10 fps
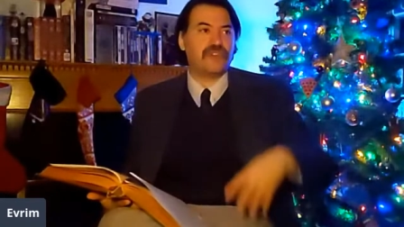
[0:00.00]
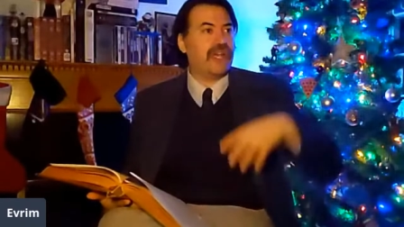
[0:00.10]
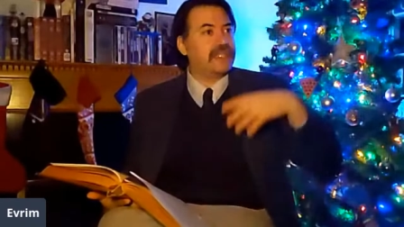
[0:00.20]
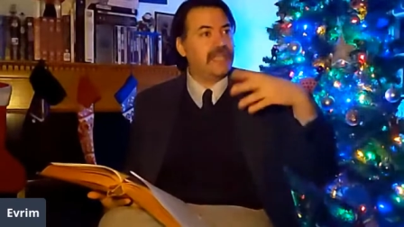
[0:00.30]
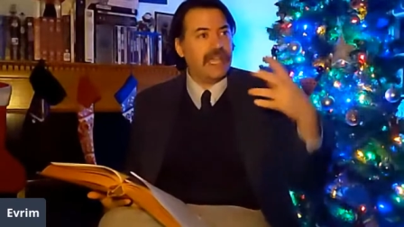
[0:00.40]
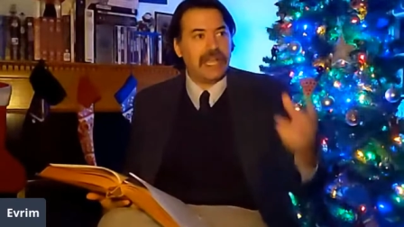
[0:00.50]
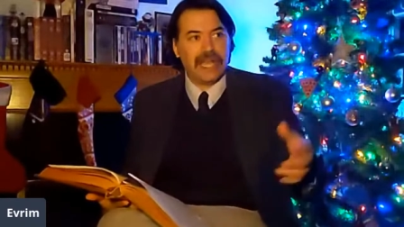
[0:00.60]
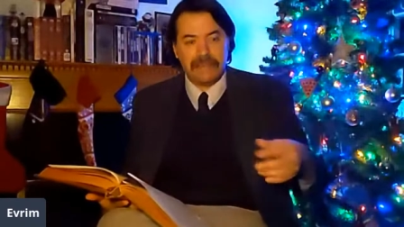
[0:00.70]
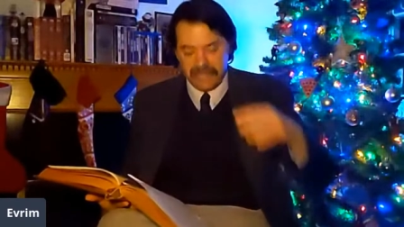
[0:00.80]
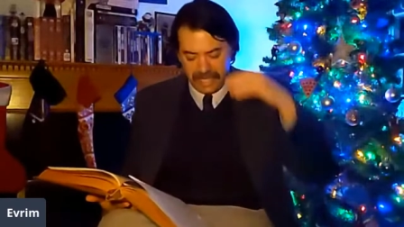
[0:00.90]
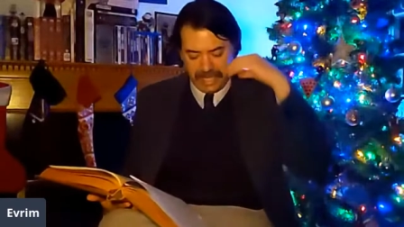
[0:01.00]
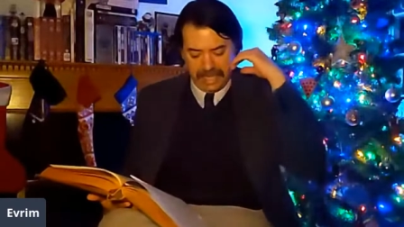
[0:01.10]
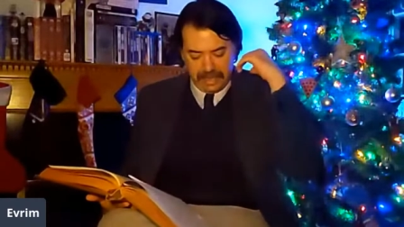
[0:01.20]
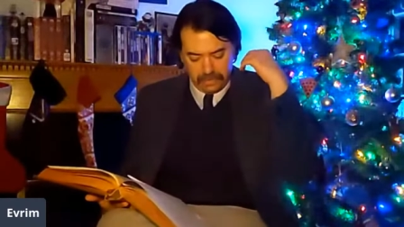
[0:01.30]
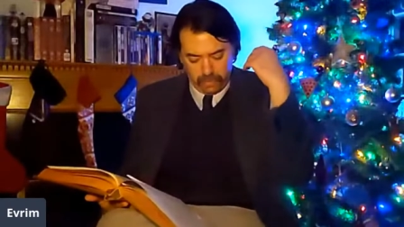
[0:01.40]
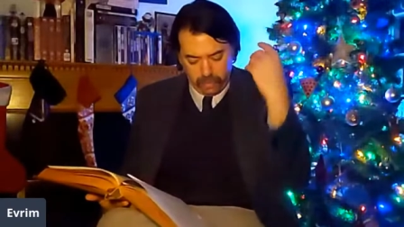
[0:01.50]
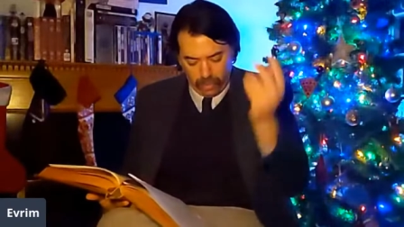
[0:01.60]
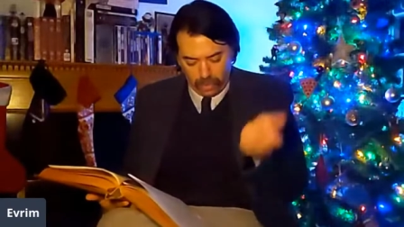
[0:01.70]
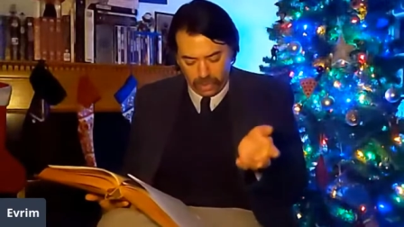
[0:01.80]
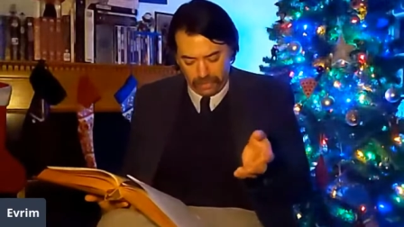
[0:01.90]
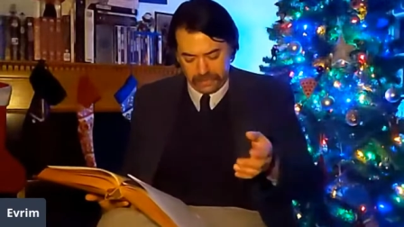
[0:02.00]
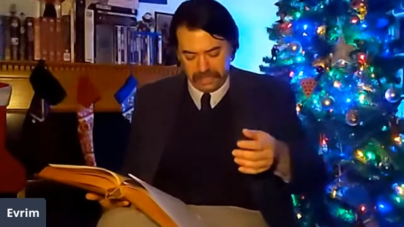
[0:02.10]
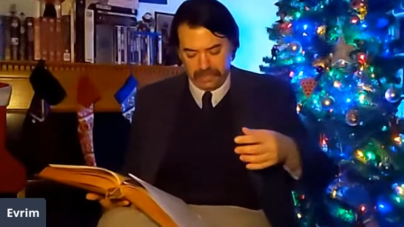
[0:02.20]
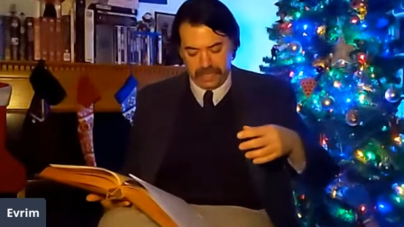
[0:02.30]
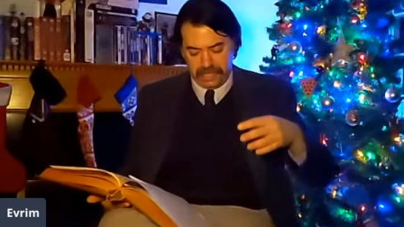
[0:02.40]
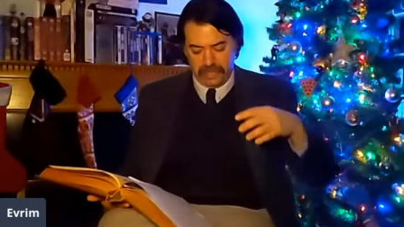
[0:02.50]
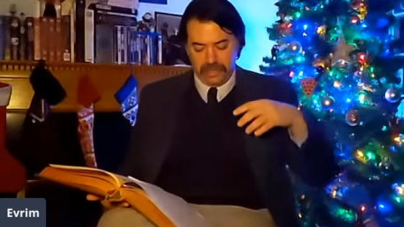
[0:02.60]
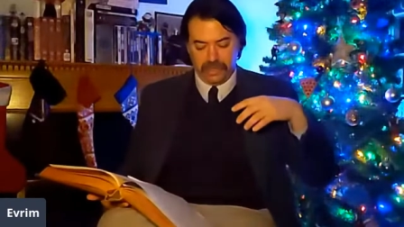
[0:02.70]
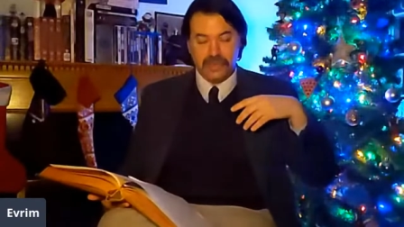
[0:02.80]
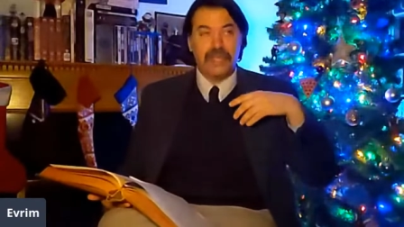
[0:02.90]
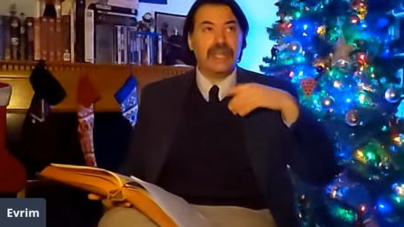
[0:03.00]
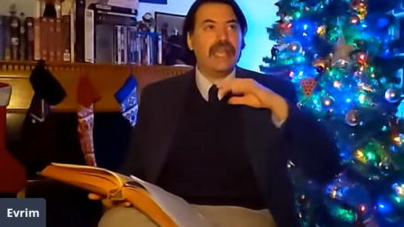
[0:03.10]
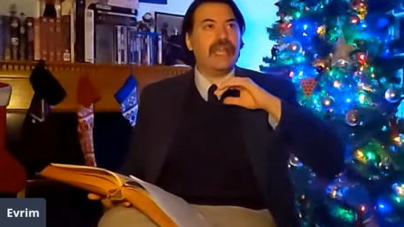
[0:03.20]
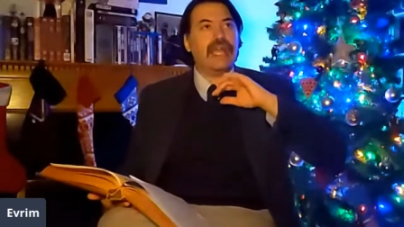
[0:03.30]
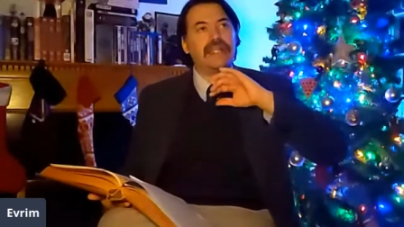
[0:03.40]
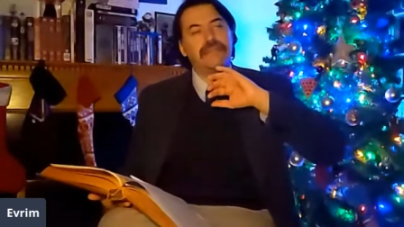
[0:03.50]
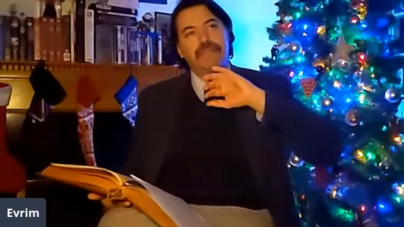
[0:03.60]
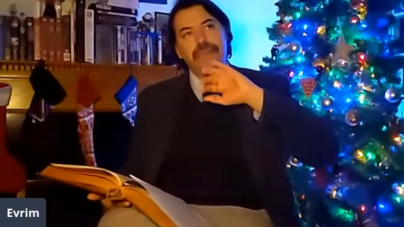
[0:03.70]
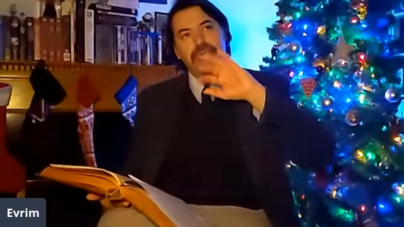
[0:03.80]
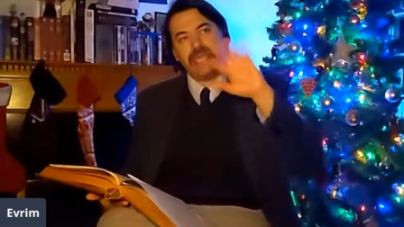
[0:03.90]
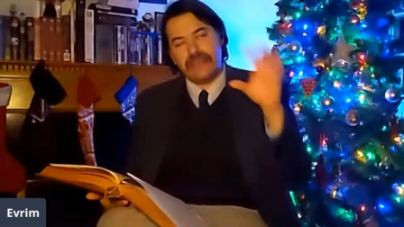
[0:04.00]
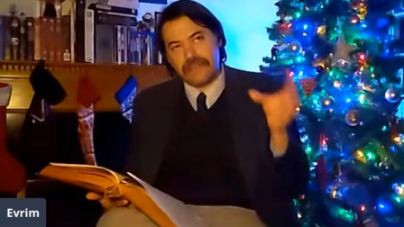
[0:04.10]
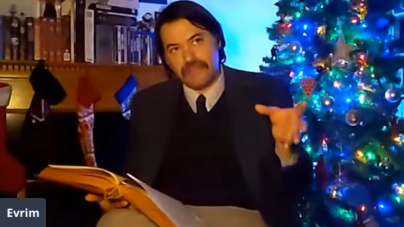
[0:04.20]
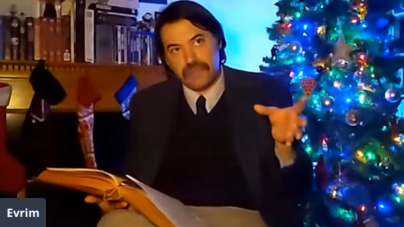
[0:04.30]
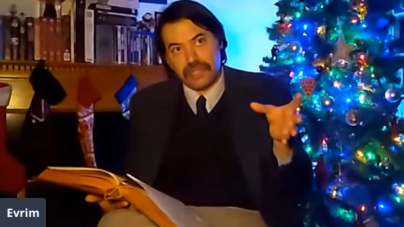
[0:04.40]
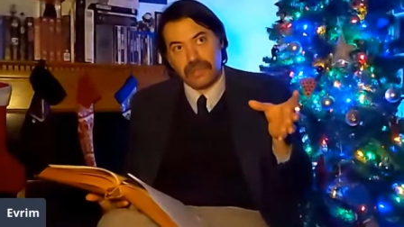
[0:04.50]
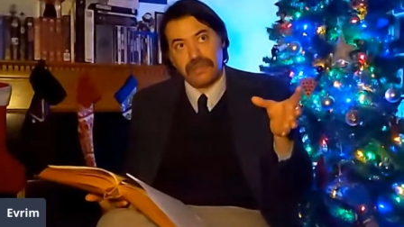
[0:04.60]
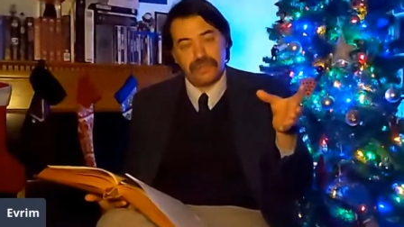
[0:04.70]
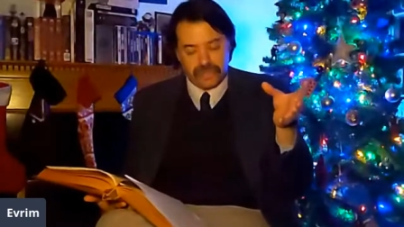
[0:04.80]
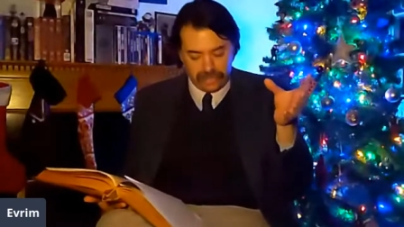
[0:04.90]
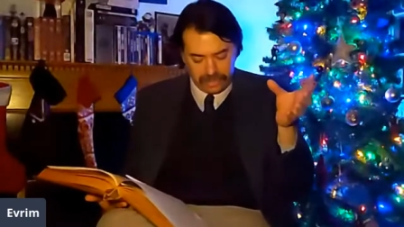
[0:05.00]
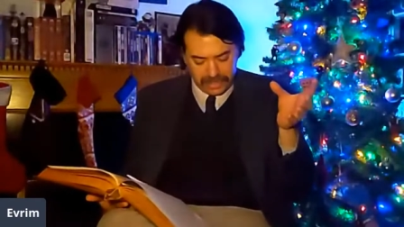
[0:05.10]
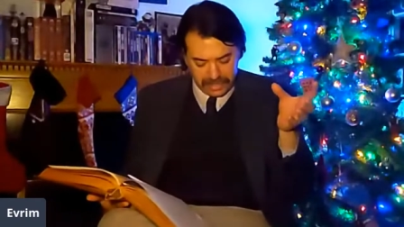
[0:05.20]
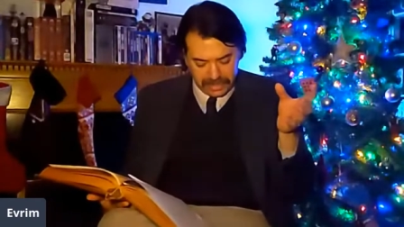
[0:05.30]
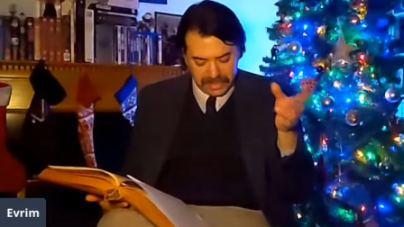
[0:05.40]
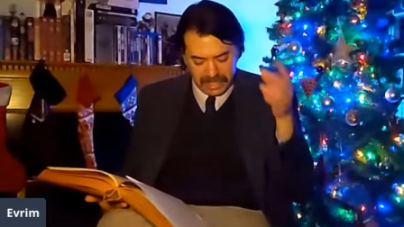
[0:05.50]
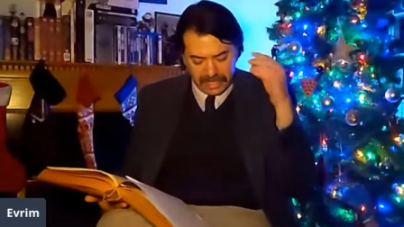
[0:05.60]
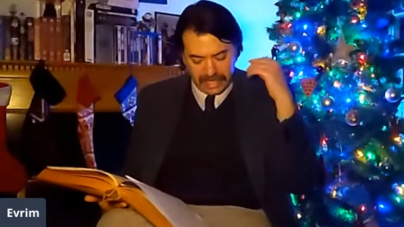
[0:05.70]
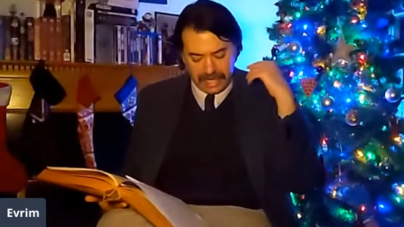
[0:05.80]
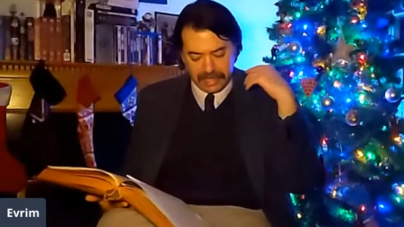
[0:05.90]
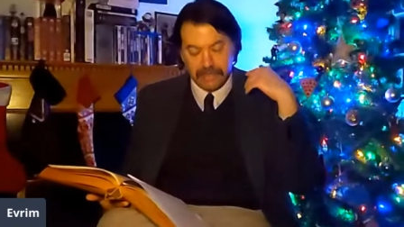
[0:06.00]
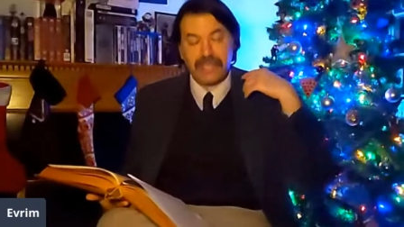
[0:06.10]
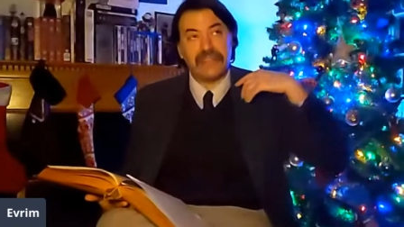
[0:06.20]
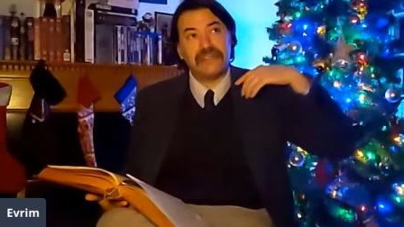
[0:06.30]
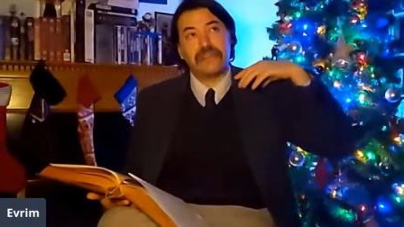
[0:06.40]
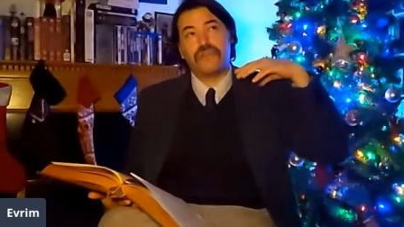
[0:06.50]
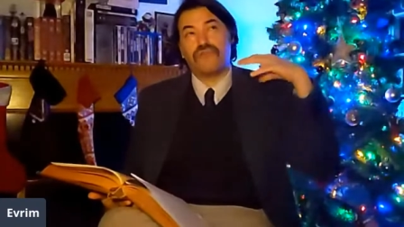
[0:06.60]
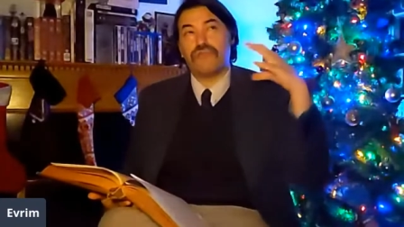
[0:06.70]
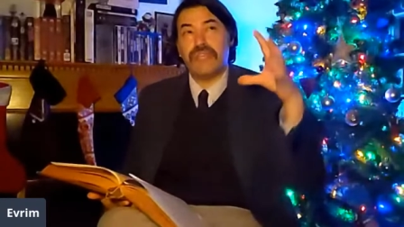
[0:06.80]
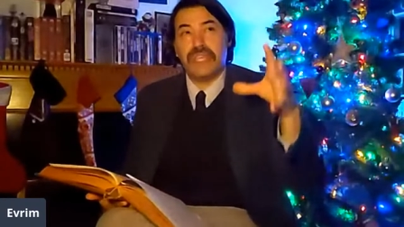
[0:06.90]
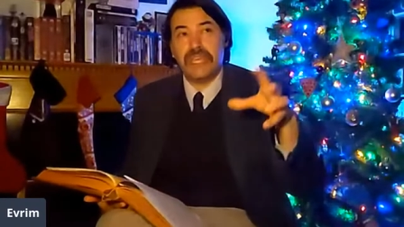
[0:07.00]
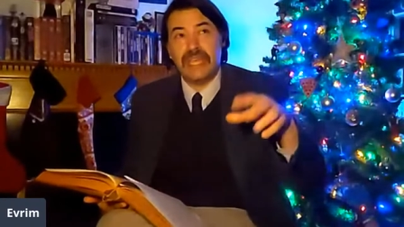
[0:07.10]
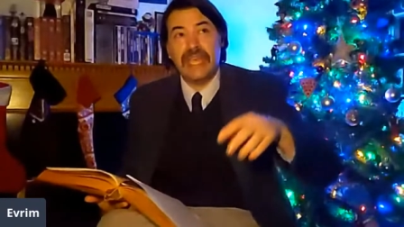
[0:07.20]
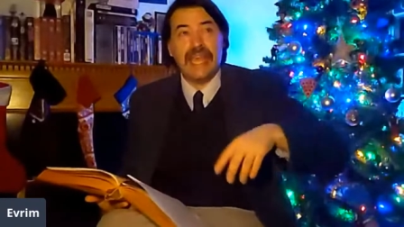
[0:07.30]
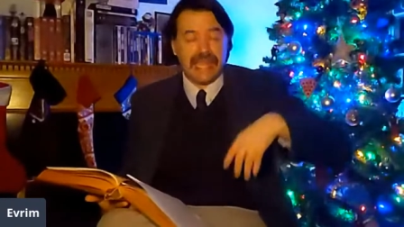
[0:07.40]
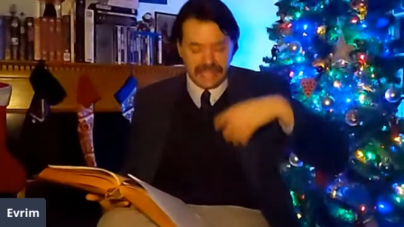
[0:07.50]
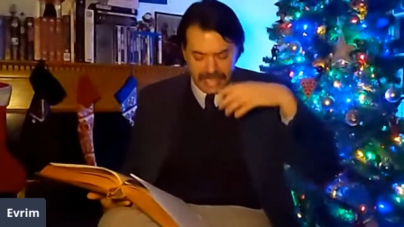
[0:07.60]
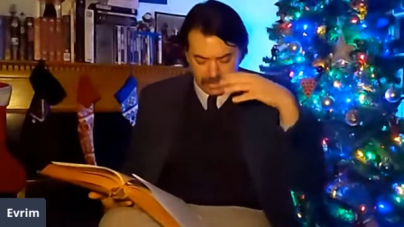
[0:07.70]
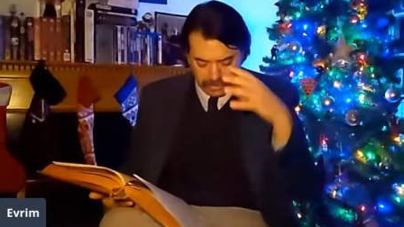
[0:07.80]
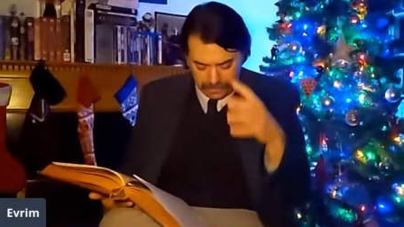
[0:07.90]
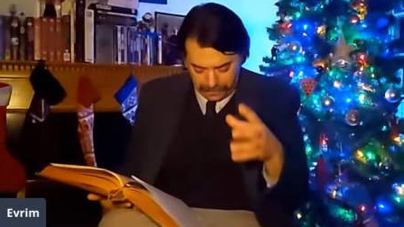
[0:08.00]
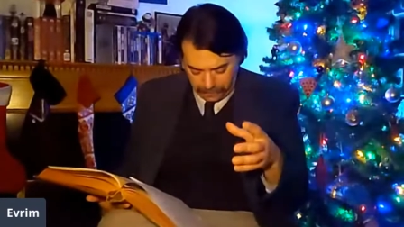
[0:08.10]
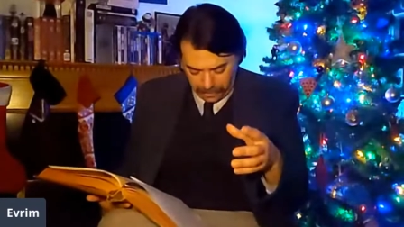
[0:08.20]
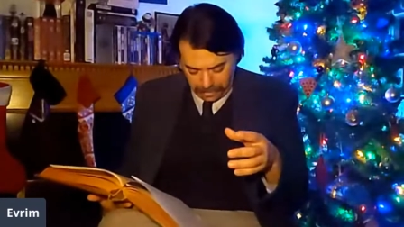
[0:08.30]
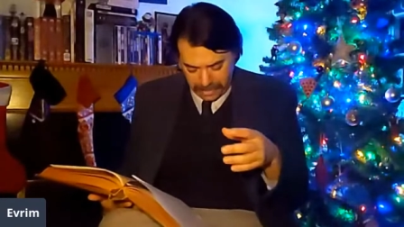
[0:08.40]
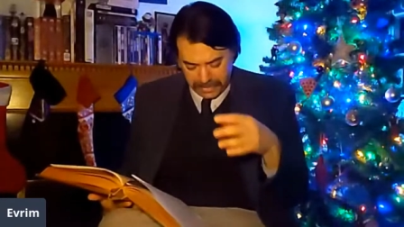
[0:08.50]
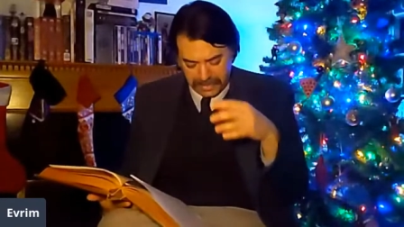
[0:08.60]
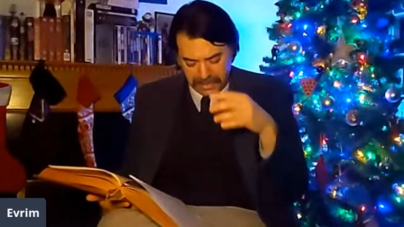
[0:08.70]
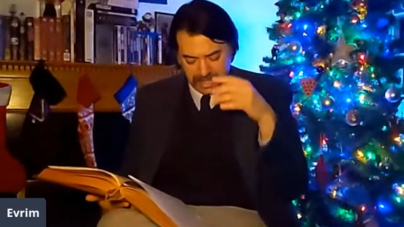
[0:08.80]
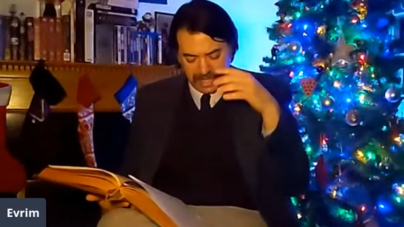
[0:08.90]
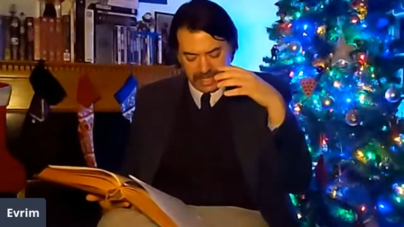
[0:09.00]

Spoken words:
So I'd get up and I'd walk over to the window and I'd peer through the closed curtains and I'd look at the green and the edge of the forest